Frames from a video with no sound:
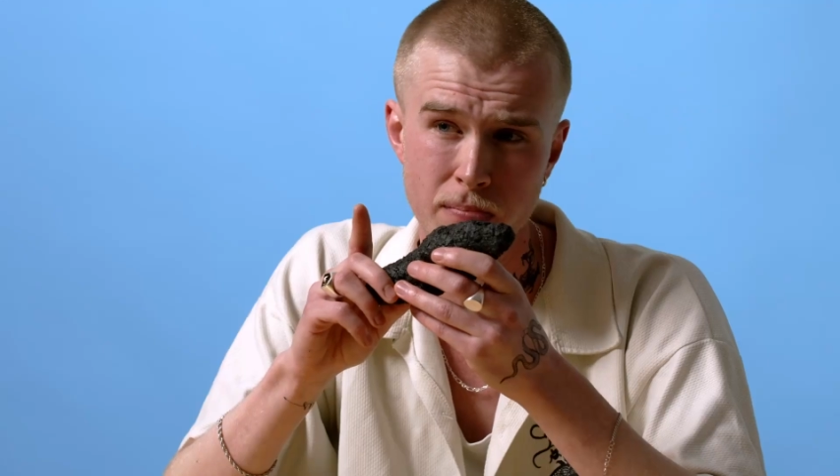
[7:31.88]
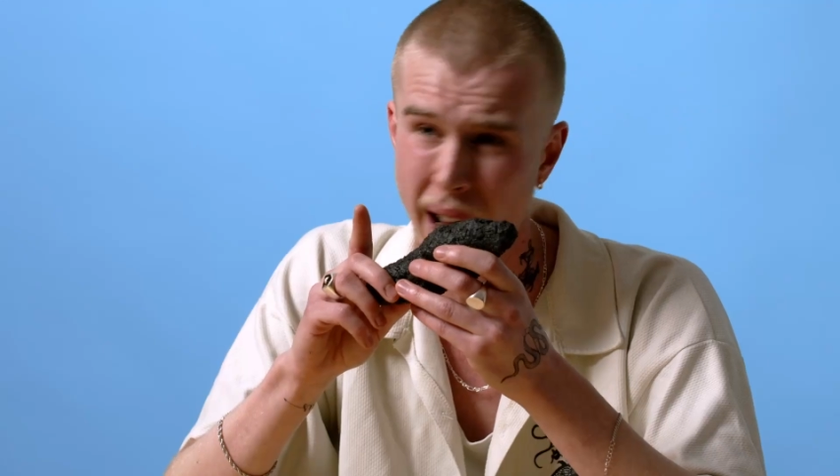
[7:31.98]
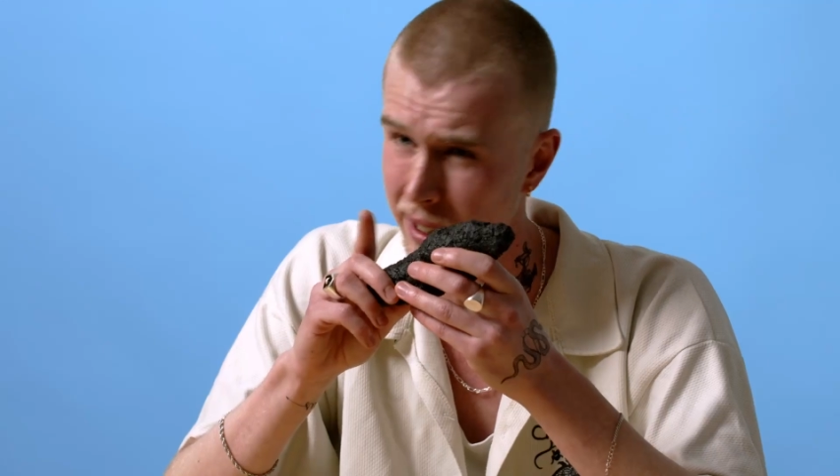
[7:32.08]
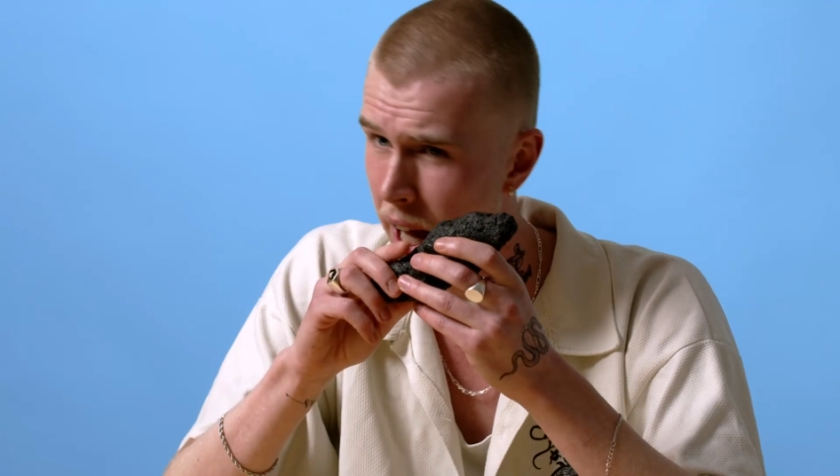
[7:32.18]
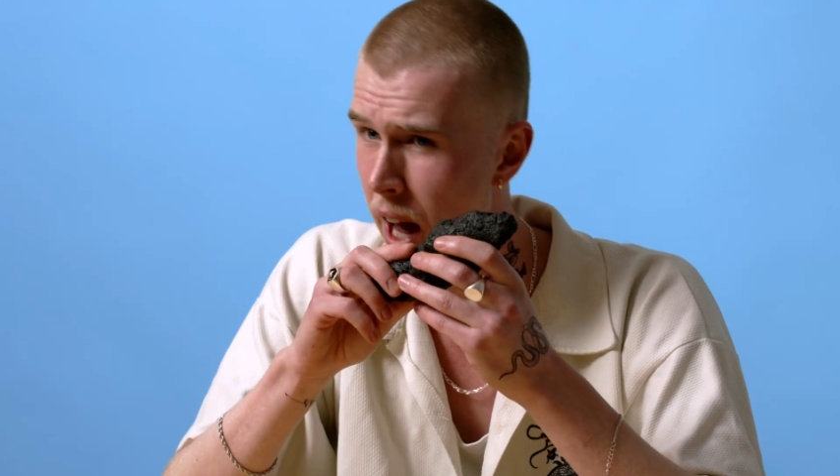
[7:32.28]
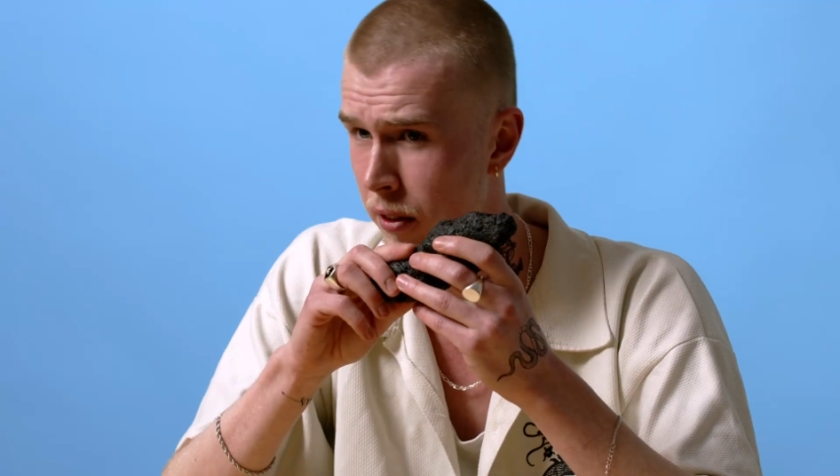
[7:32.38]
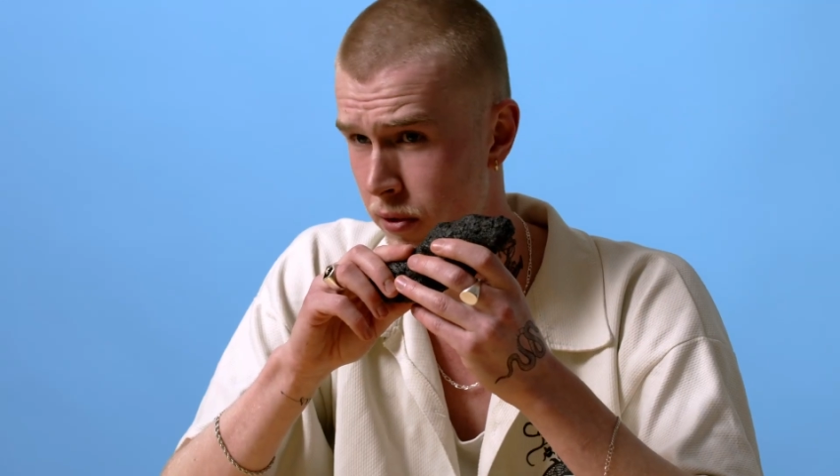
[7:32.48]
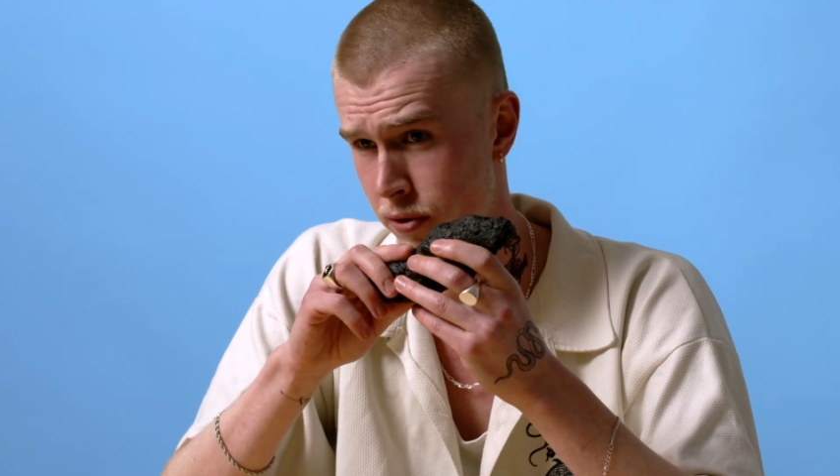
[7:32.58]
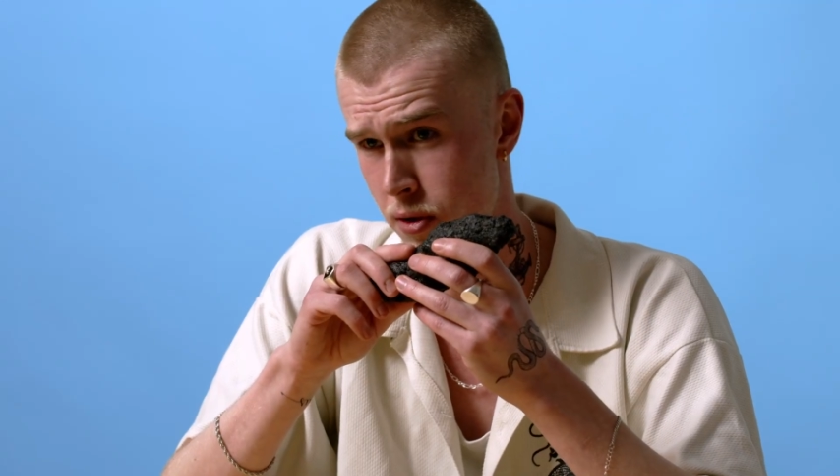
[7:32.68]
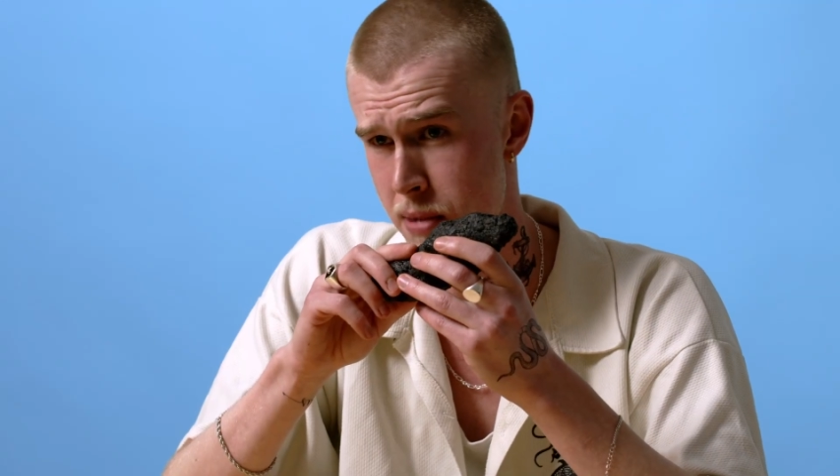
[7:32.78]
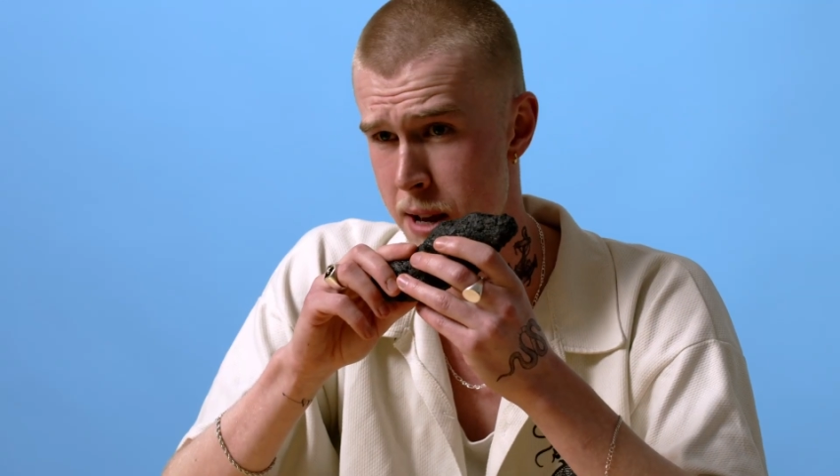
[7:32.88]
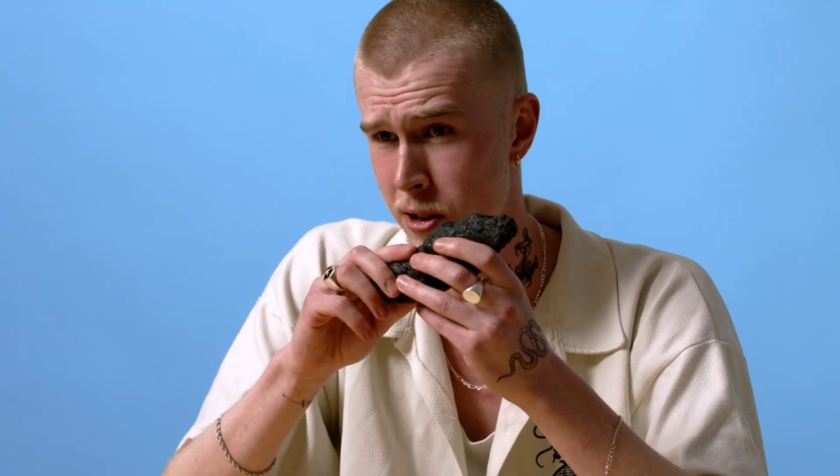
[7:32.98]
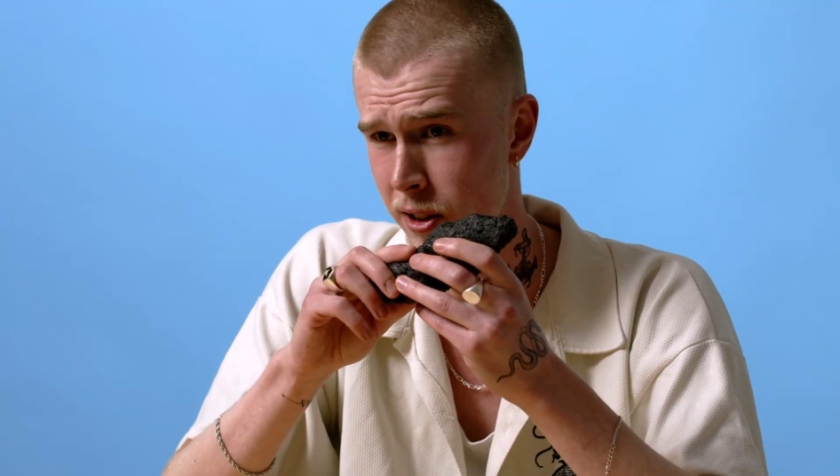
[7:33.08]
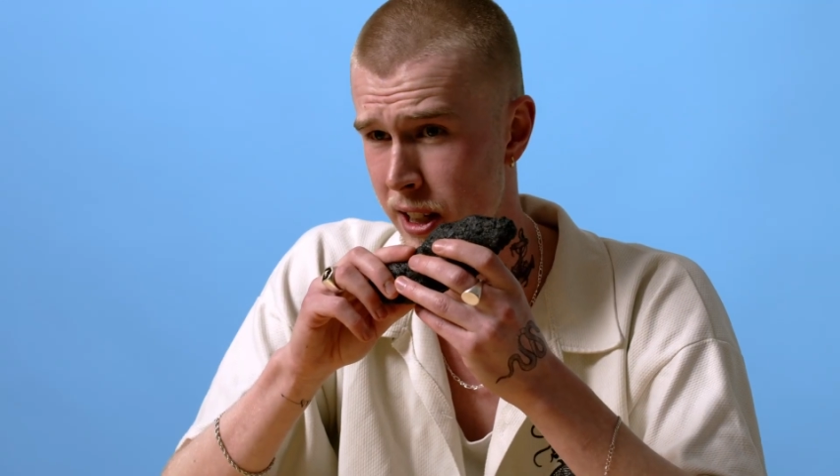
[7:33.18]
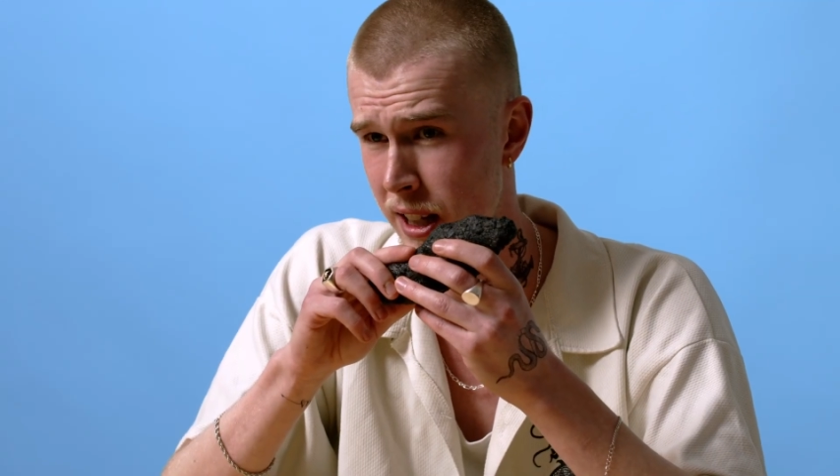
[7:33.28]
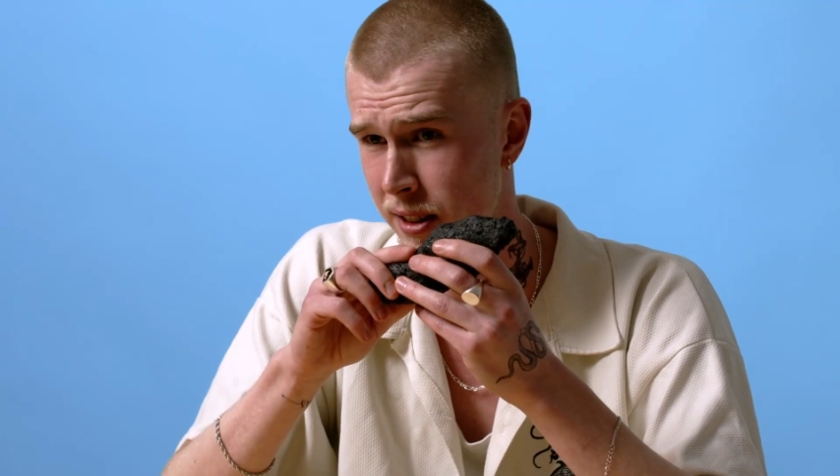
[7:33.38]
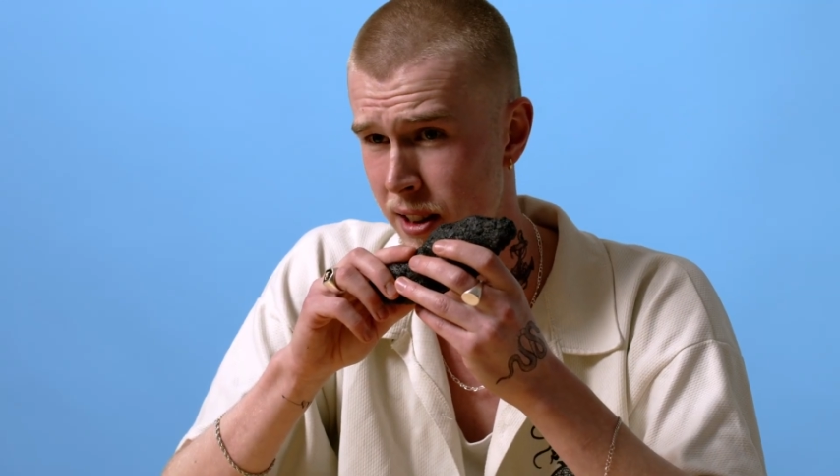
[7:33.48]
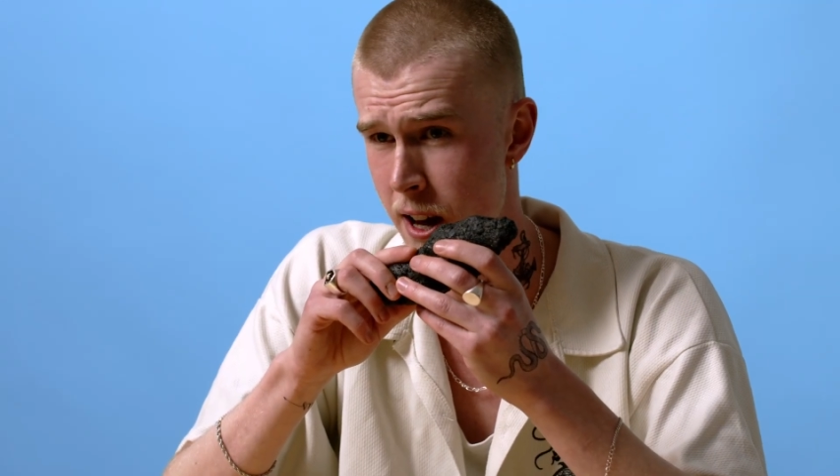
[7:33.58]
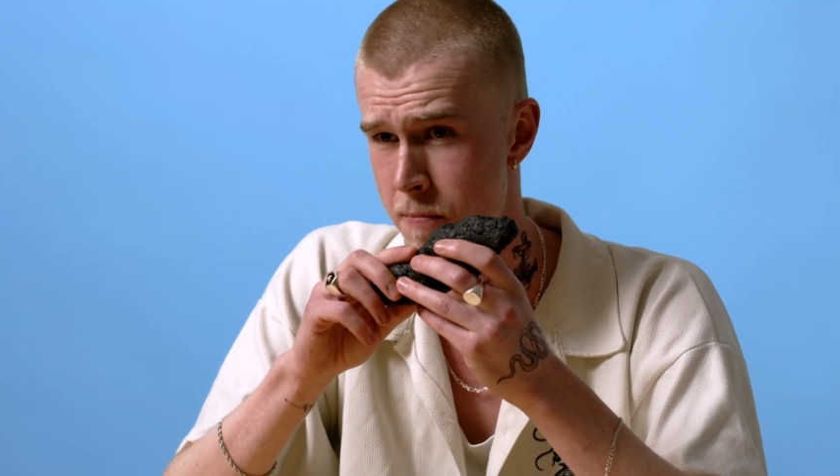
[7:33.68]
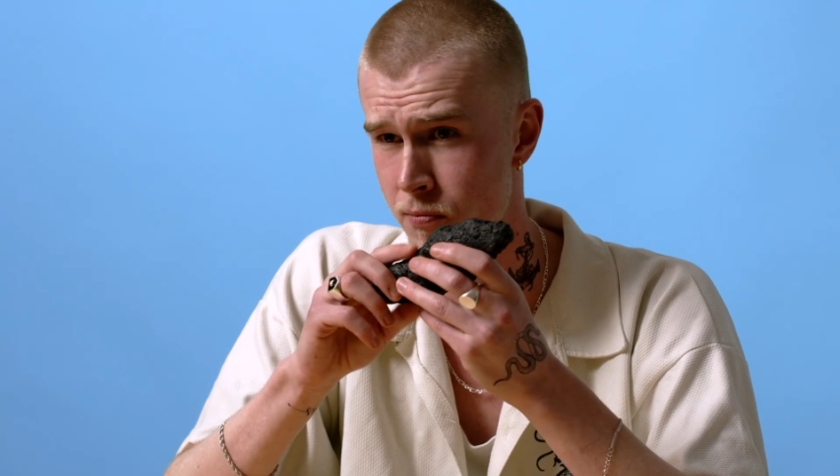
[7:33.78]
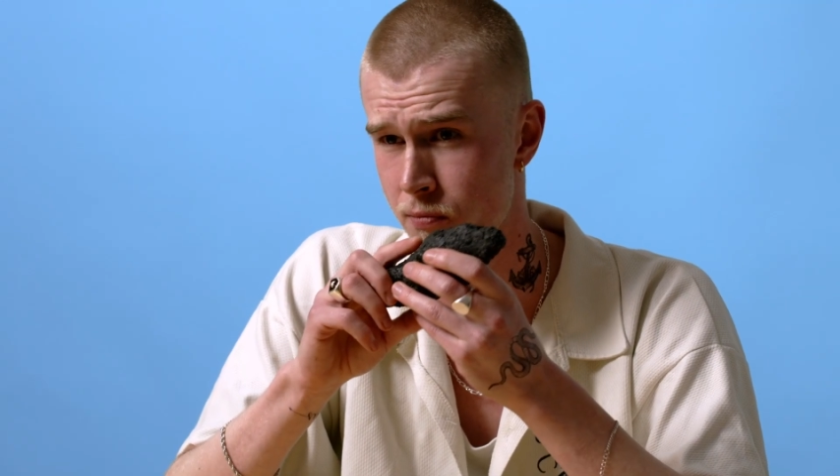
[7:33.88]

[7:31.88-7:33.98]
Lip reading: back down from people on the internet.